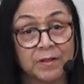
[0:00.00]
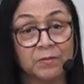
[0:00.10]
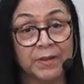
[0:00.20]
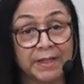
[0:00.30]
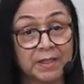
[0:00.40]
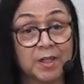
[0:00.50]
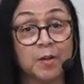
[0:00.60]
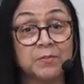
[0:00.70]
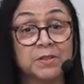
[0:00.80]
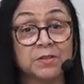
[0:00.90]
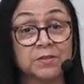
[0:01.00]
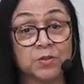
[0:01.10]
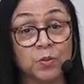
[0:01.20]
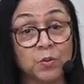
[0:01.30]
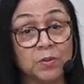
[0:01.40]
When it comes to
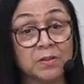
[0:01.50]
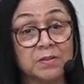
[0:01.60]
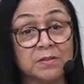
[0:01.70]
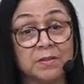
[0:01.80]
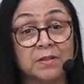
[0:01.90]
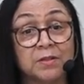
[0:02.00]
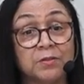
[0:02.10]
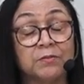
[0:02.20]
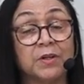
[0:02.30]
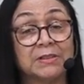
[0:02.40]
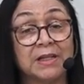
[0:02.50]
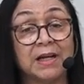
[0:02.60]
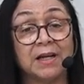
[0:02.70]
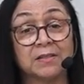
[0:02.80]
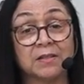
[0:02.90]
schools, you've got to
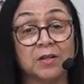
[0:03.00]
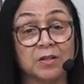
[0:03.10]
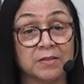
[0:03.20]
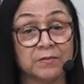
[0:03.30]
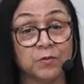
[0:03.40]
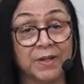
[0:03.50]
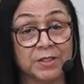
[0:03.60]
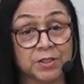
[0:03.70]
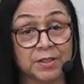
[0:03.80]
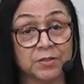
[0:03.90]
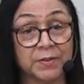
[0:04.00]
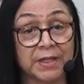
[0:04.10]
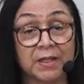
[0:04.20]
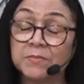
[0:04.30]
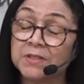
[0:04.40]
ask lots of questions. When
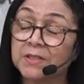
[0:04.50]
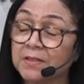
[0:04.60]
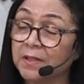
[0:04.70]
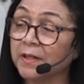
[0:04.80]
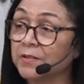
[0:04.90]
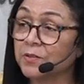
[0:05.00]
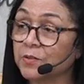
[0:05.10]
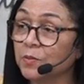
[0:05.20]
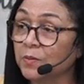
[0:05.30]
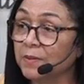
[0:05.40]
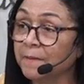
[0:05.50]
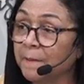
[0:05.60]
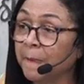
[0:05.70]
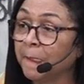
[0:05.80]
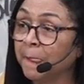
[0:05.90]
it comes to Sunday school,
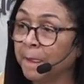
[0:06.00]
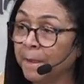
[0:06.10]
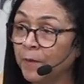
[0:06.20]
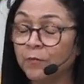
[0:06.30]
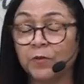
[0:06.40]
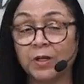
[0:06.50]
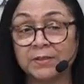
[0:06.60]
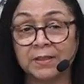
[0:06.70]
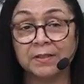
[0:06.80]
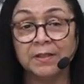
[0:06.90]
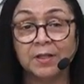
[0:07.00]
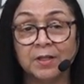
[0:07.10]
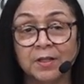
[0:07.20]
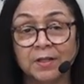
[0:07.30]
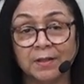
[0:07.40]
you've got to
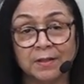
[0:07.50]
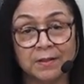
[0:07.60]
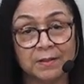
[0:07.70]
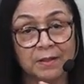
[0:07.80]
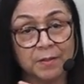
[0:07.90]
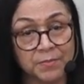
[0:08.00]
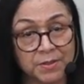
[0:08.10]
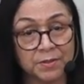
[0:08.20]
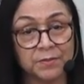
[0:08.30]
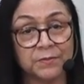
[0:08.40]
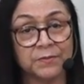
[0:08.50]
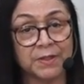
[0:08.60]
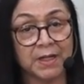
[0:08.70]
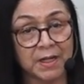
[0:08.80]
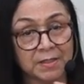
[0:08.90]
observe
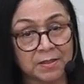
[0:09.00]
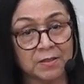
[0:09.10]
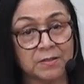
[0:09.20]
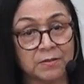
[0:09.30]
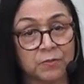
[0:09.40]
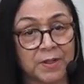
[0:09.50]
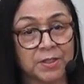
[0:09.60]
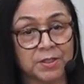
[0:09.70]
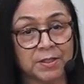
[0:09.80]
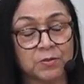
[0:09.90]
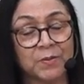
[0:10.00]
and ask lots of questions.